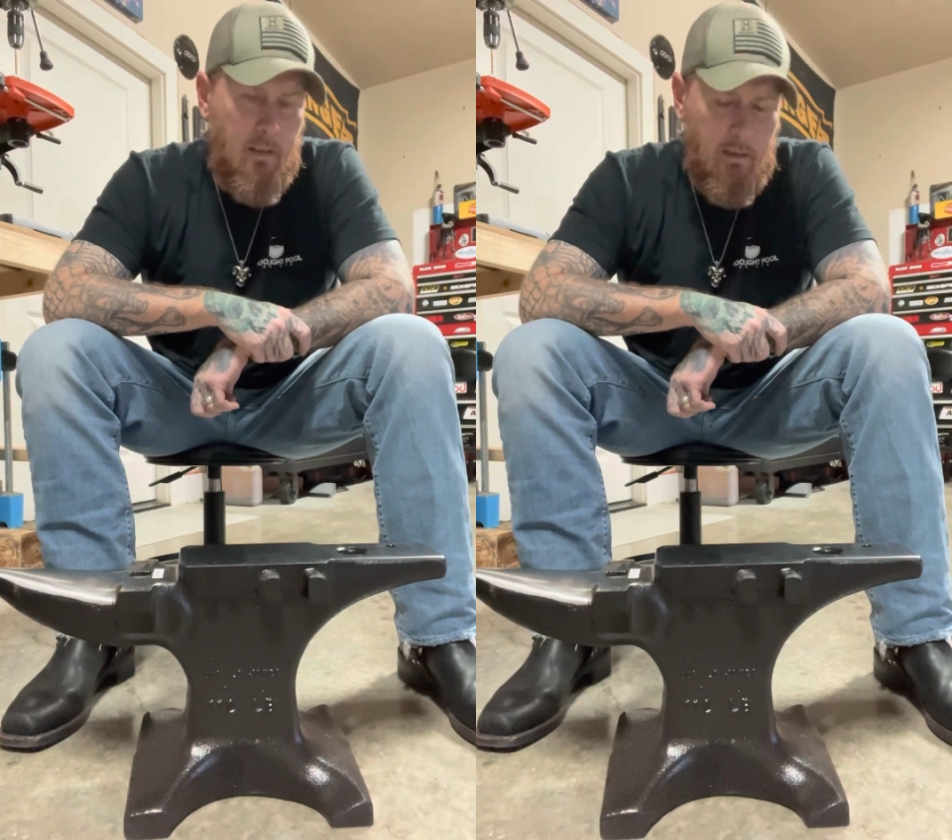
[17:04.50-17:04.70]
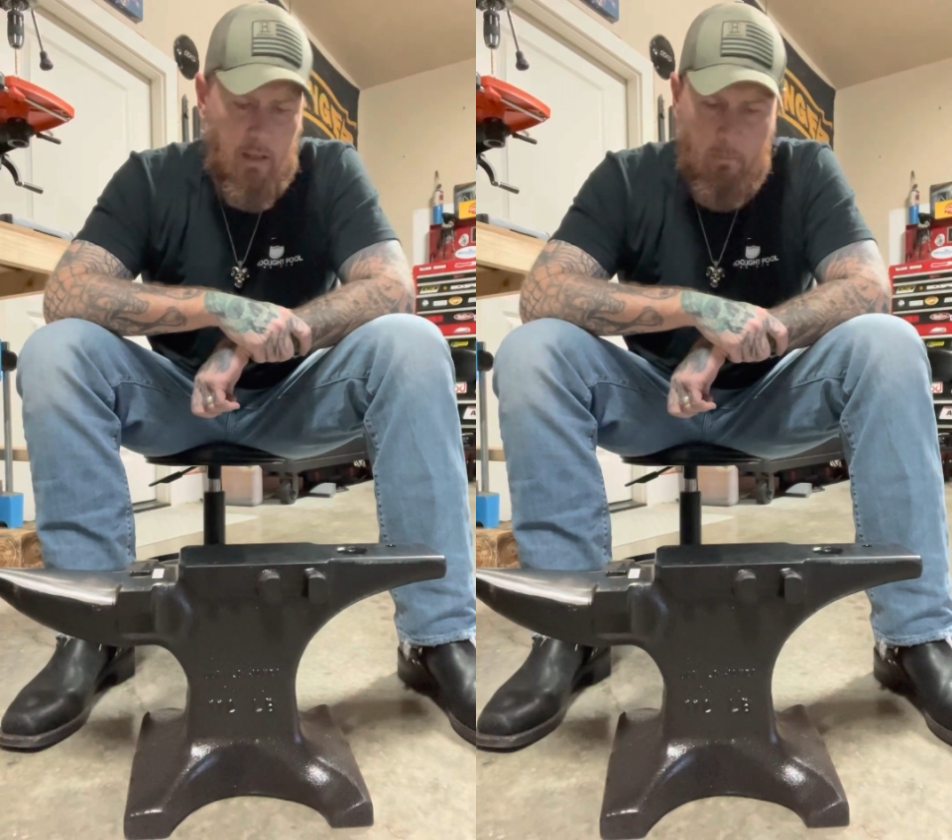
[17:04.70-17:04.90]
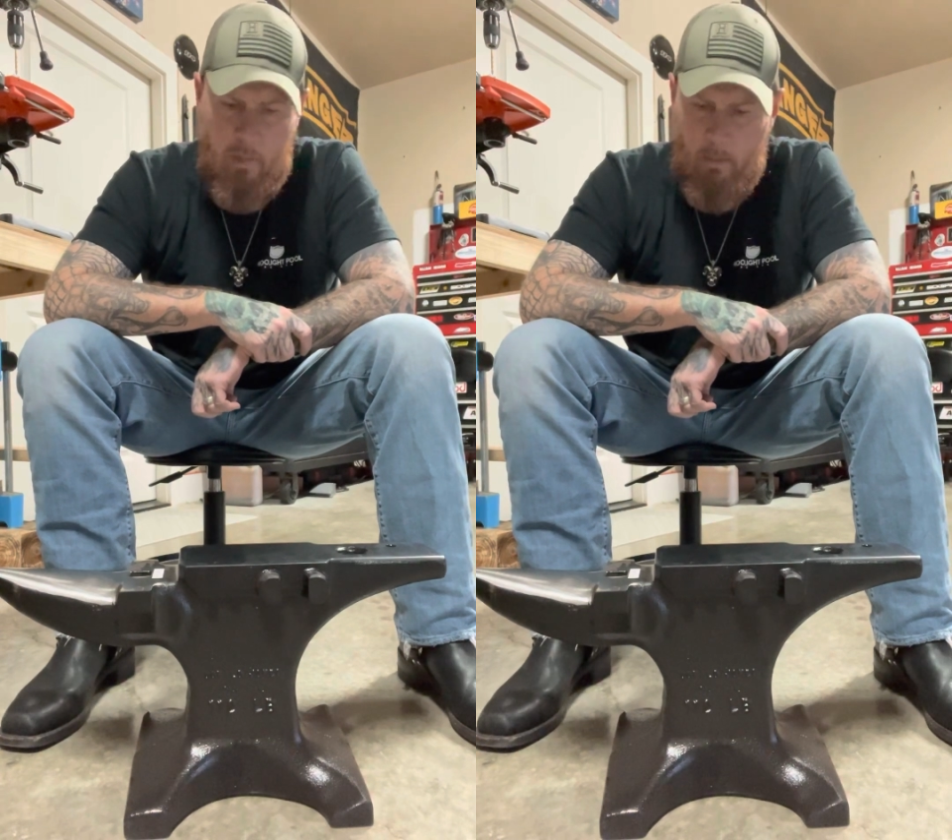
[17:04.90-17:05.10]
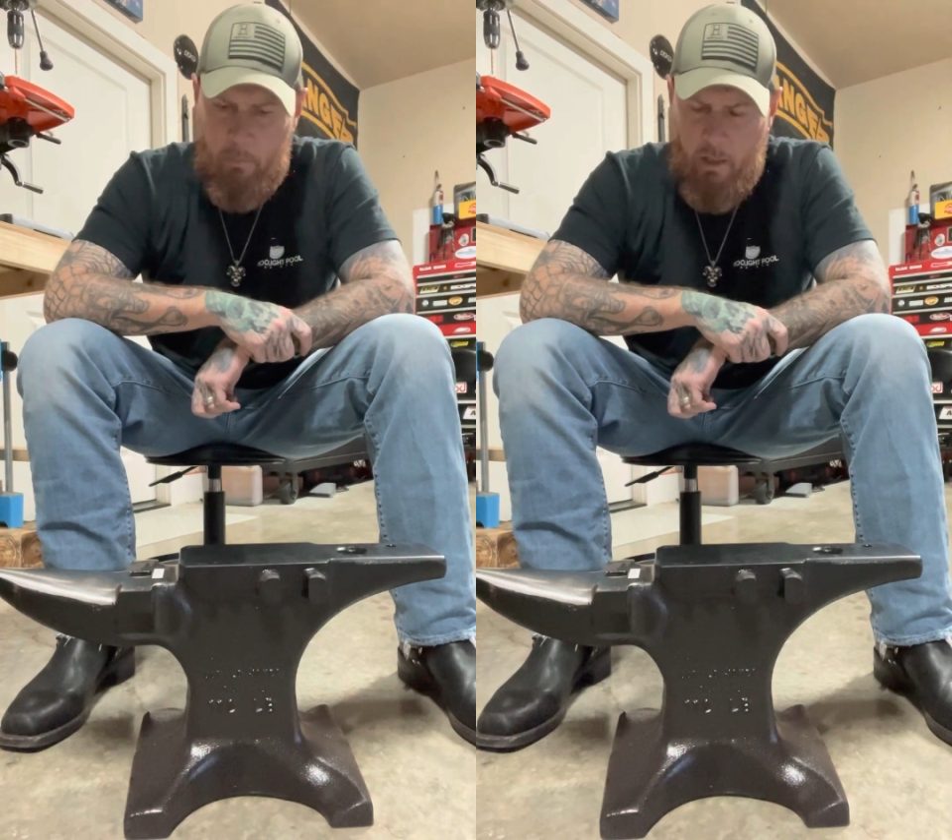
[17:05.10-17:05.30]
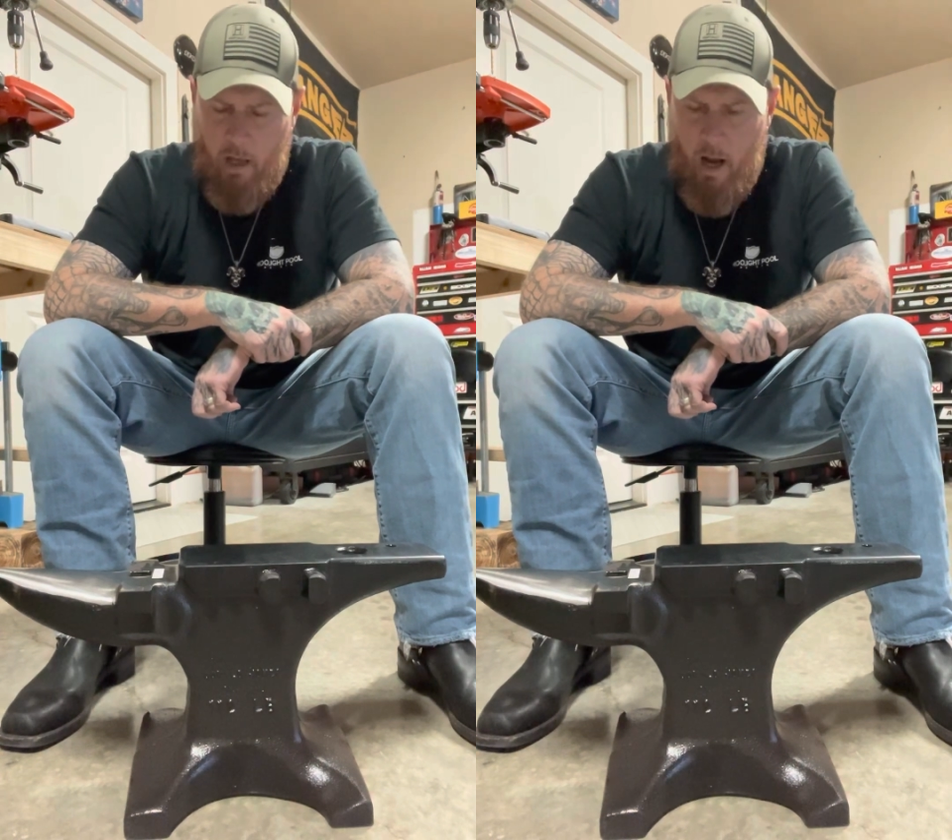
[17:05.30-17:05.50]
hit me up
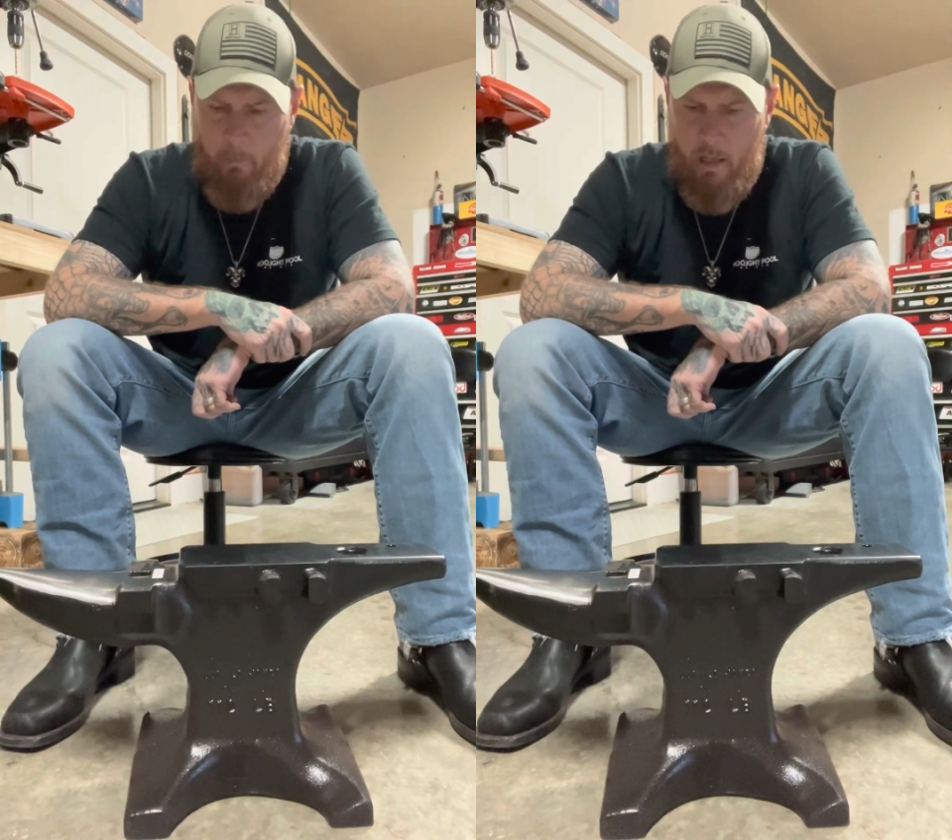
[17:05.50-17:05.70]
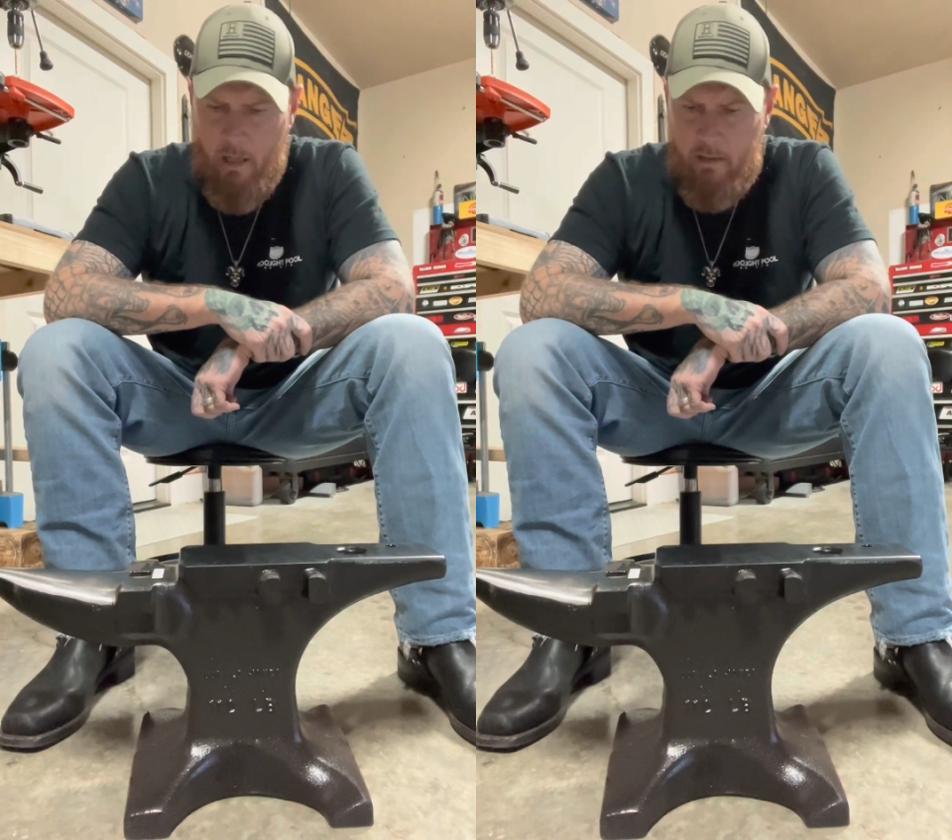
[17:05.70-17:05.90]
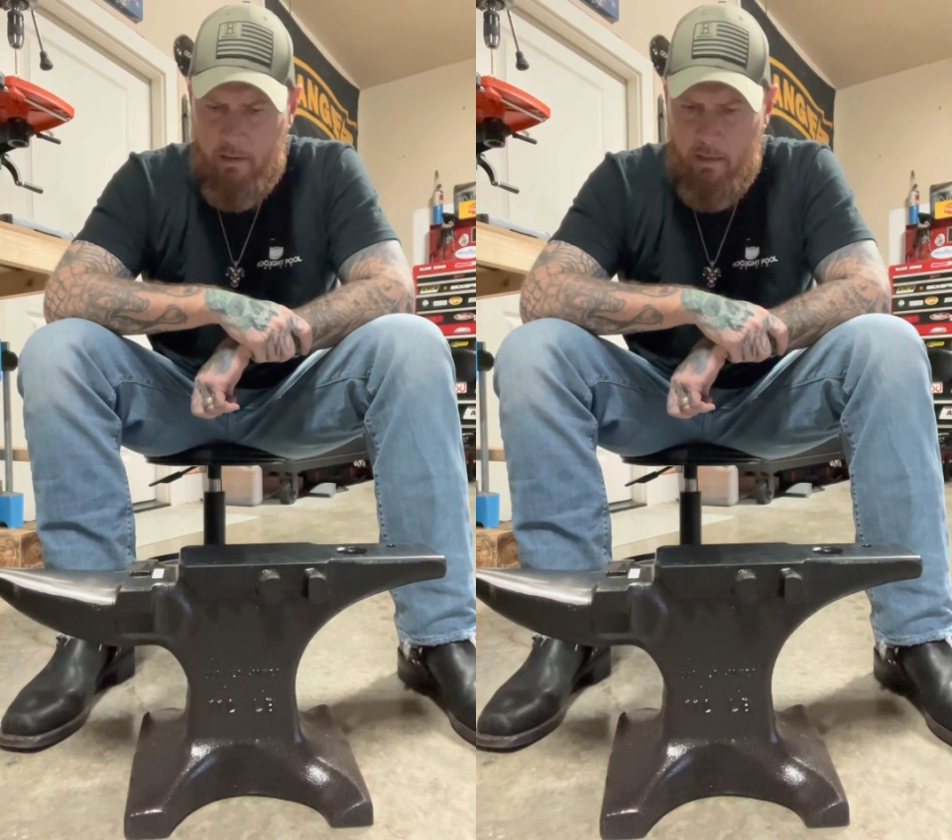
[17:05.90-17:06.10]
in the comments.